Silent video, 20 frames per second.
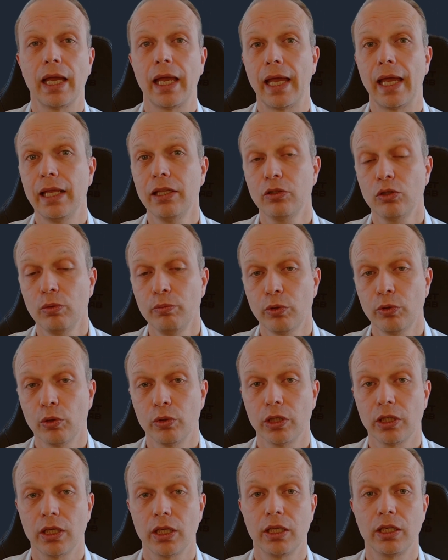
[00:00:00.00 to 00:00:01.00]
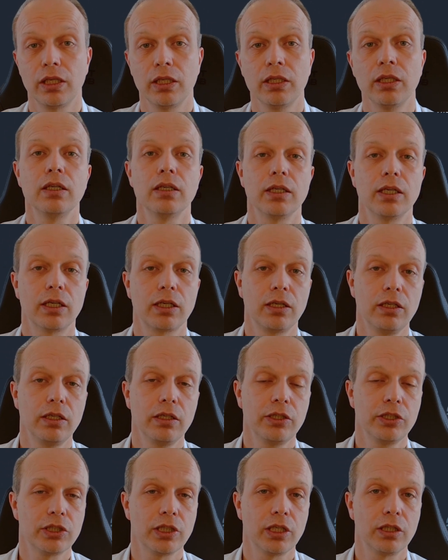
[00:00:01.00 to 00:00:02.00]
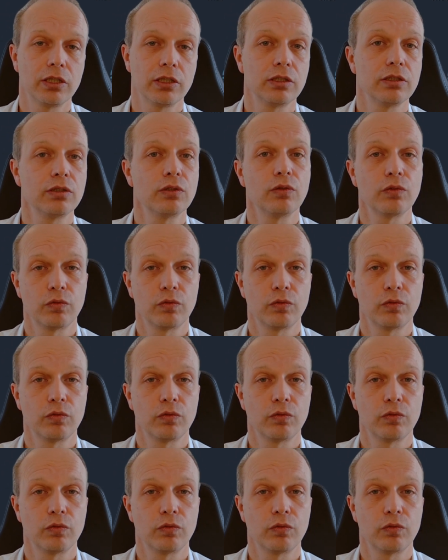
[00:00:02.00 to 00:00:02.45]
and communicating a clear agenda